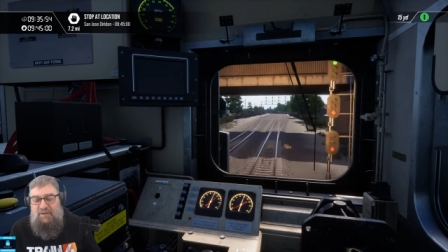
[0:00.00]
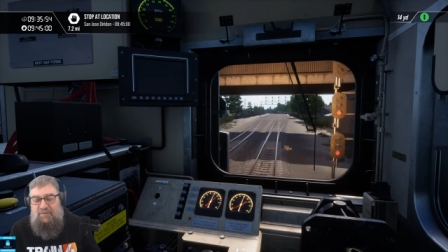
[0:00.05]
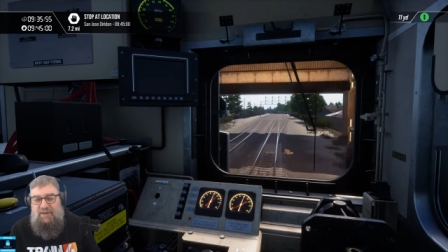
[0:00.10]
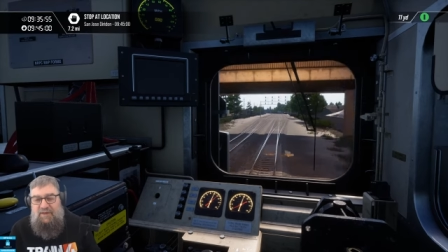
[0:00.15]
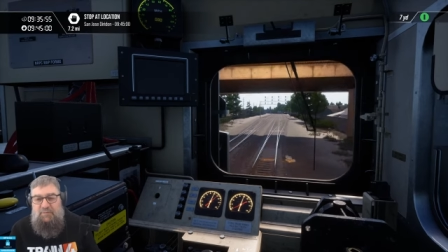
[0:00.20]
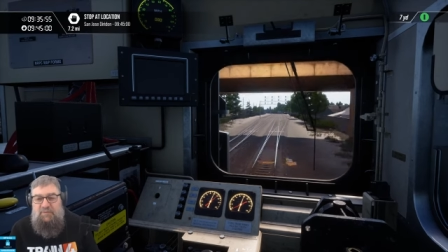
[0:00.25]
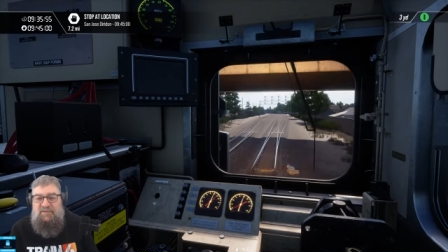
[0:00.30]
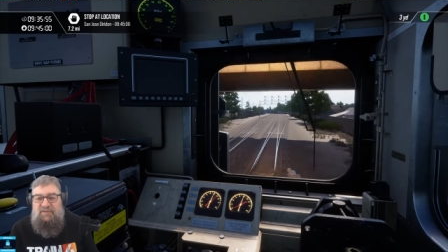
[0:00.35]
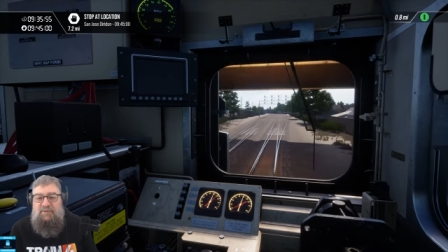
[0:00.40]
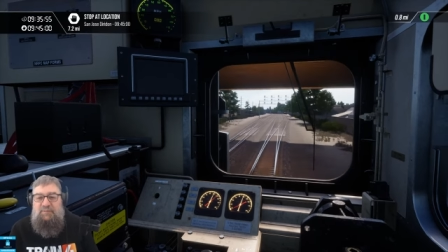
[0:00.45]

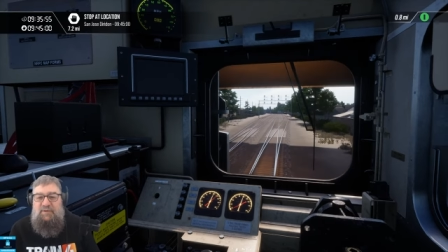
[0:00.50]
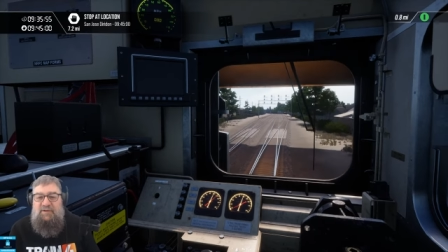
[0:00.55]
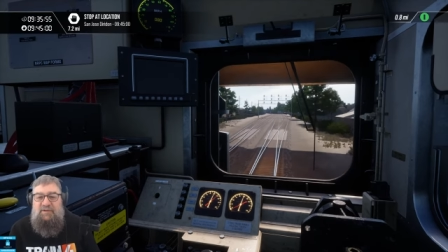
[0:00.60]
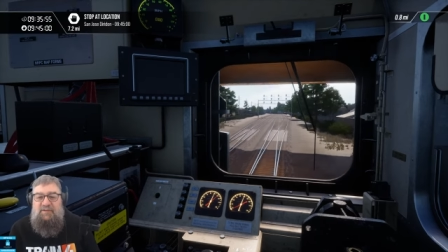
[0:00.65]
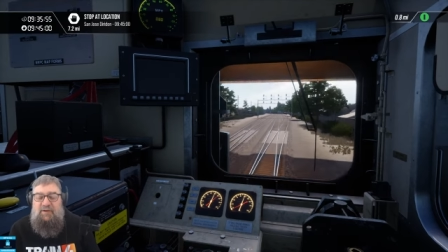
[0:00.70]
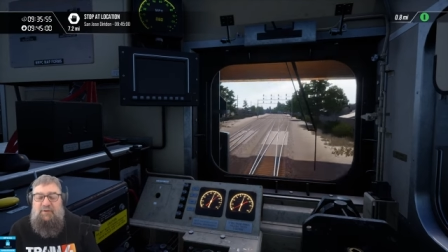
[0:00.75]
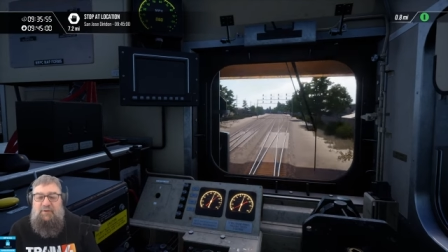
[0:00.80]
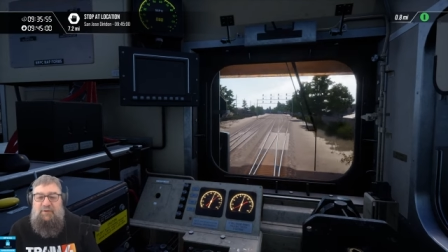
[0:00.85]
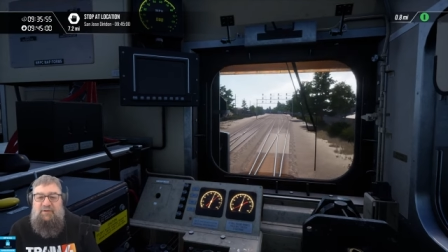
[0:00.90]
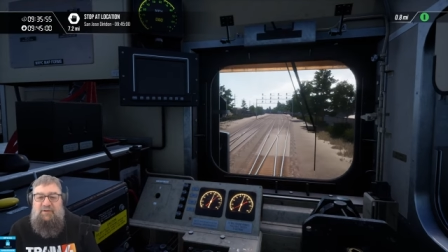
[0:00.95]
That was the
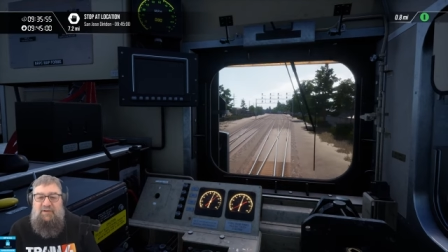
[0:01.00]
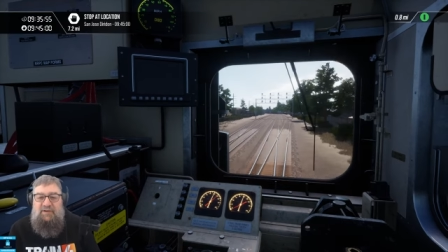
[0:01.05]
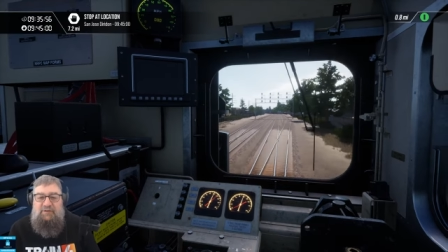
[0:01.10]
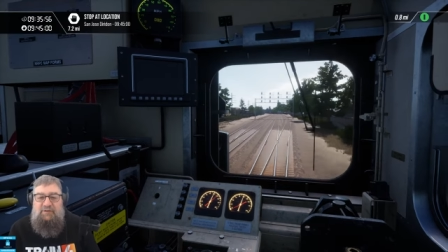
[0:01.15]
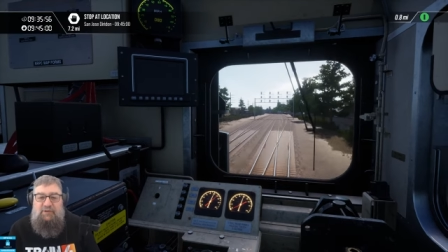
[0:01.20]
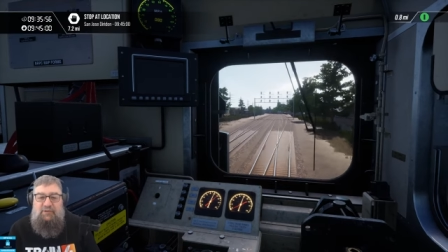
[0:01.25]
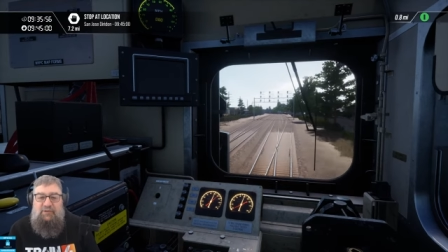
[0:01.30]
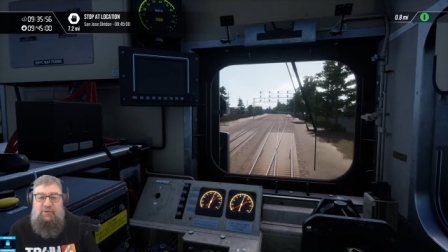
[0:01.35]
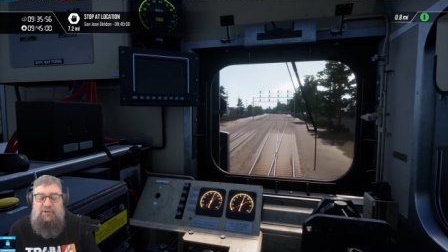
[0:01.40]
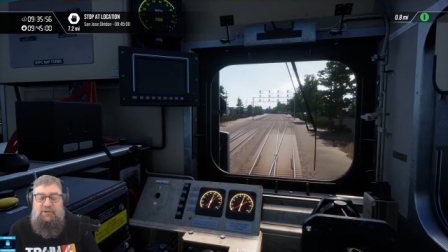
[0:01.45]
mentality
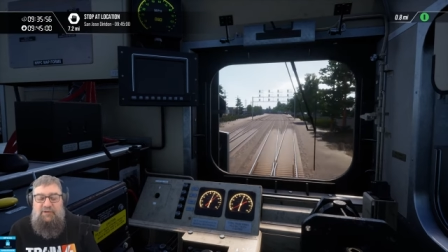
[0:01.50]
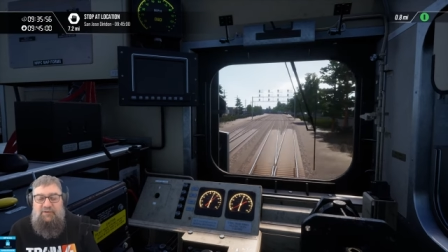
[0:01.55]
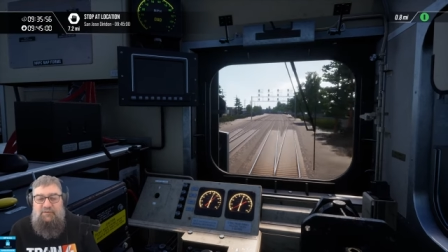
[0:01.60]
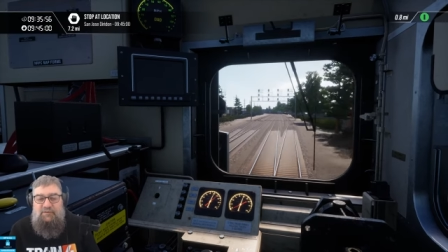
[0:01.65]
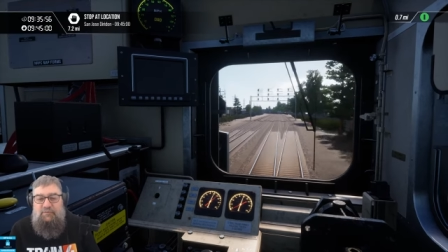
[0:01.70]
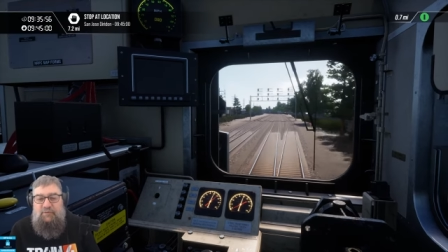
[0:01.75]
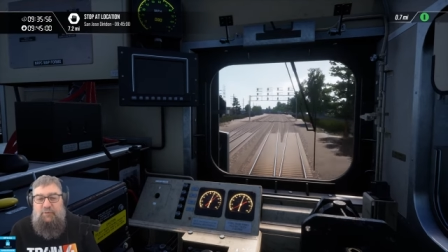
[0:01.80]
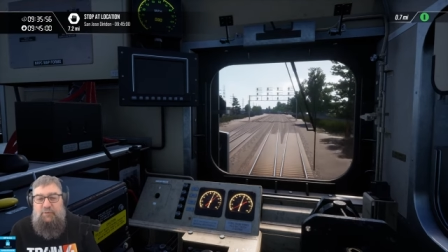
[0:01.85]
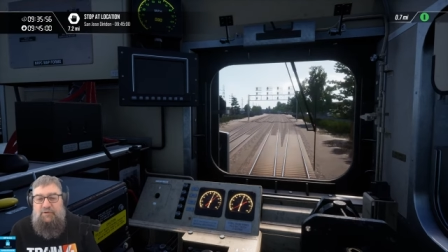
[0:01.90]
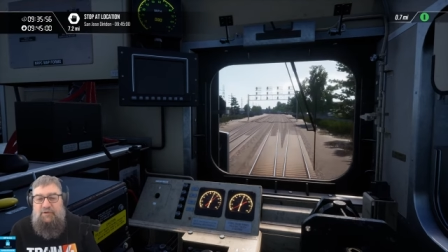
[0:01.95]
in the 30s
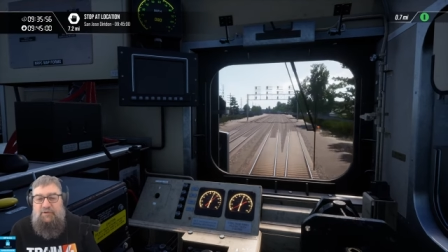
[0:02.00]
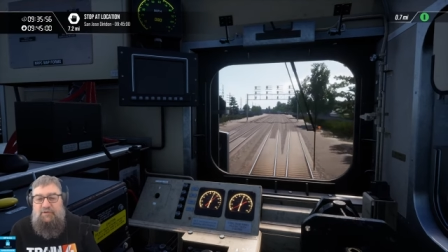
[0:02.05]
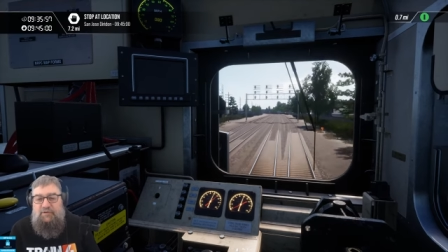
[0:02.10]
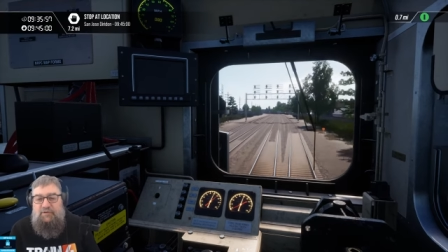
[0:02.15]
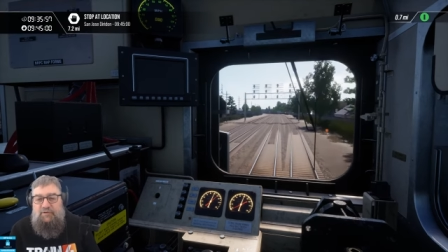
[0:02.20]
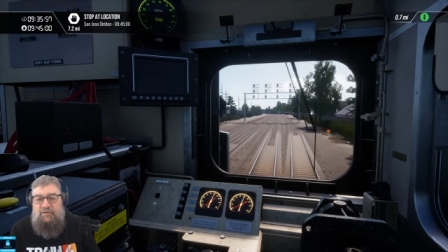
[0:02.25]
and 40s.